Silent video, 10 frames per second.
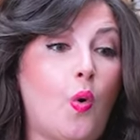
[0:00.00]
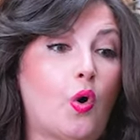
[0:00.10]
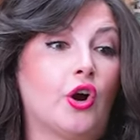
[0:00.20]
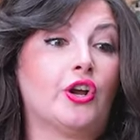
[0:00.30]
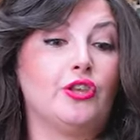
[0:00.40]

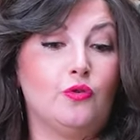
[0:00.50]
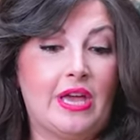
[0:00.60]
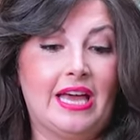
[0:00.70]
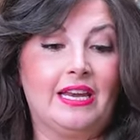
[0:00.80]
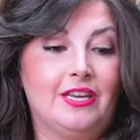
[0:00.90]
or you
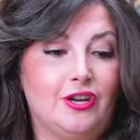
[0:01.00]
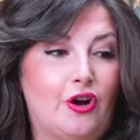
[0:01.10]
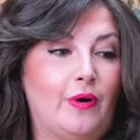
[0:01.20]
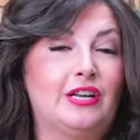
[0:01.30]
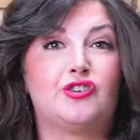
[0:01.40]
can, you
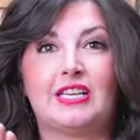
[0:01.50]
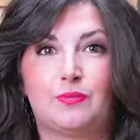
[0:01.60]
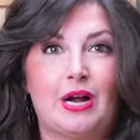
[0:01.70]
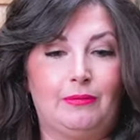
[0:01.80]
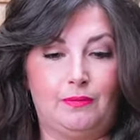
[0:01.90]
know, address
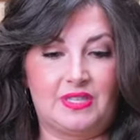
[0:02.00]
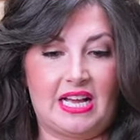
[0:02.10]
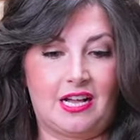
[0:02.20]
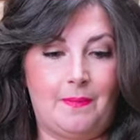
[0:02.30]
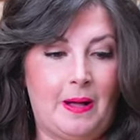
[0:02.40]
problems
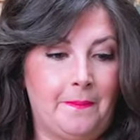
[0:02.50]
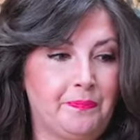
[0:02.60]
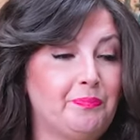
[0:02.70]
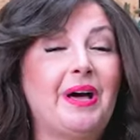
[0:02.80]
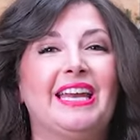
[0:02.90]
that come up.
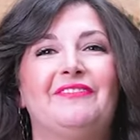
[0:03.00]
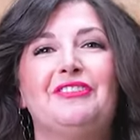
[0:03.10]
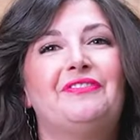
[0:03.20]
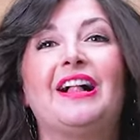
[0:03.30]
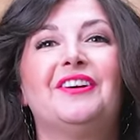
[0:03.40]
But if
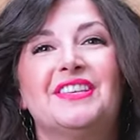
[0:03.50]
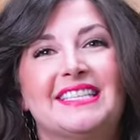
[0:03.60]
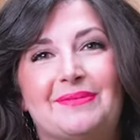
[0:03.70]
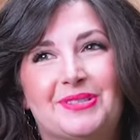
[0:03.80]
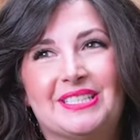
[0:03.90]
you follow the
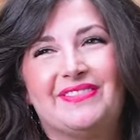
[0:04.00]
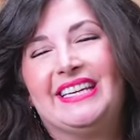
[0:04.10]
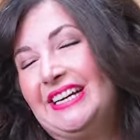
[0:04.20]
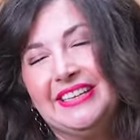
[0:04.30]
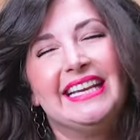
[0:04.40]
steps in this
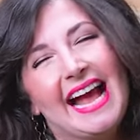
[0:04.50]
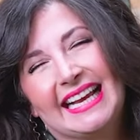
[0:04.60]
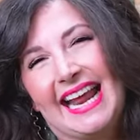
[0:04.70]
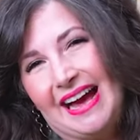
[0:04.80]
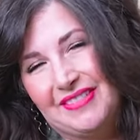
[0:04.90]
video, you're
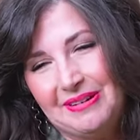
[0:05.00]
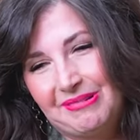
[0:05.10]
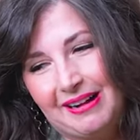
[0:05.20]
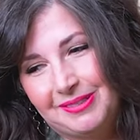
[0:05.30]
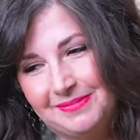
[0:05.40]
not going to have any
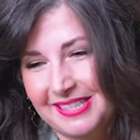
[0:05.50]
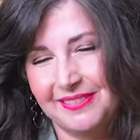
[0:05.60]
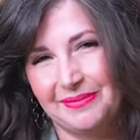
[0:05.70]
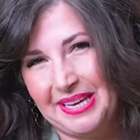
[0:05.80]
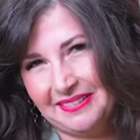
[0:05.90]
problems. So
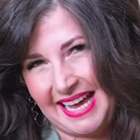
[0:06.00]
we'll be